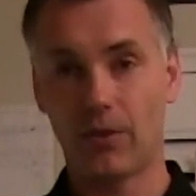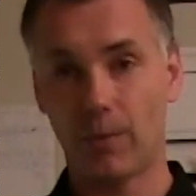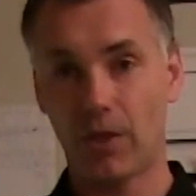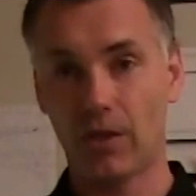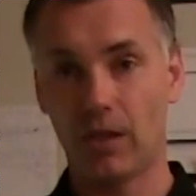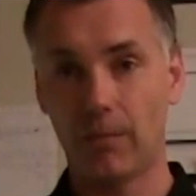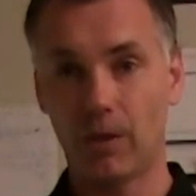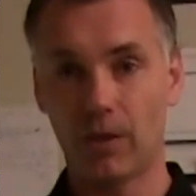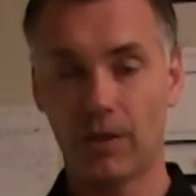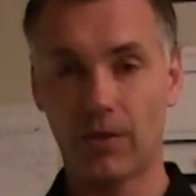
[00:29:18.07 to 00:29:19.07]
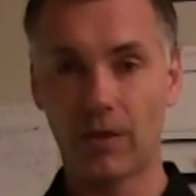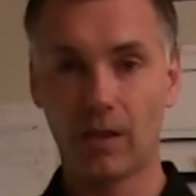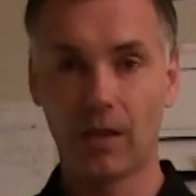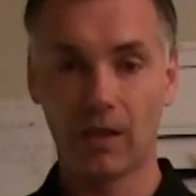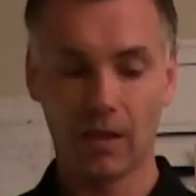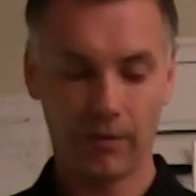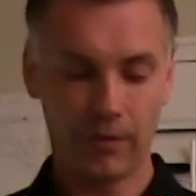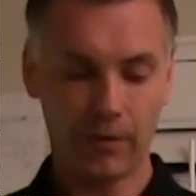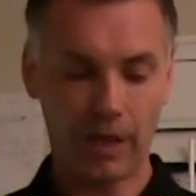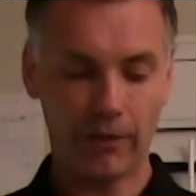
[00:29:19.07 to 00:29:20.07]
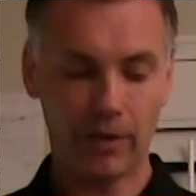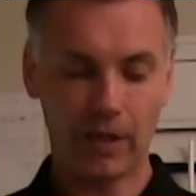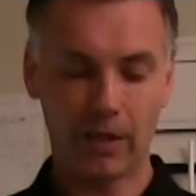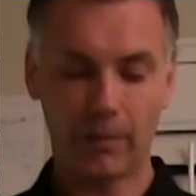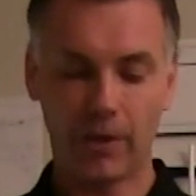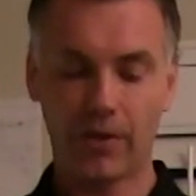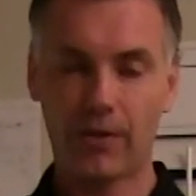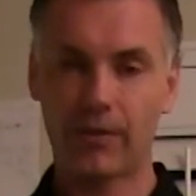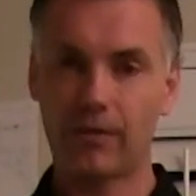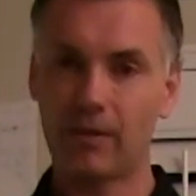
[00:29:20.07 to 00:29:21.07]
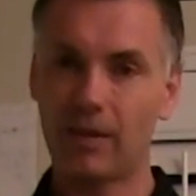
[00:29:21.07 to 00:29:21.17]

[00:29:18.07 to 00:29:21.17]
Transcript: especially because for driver developers,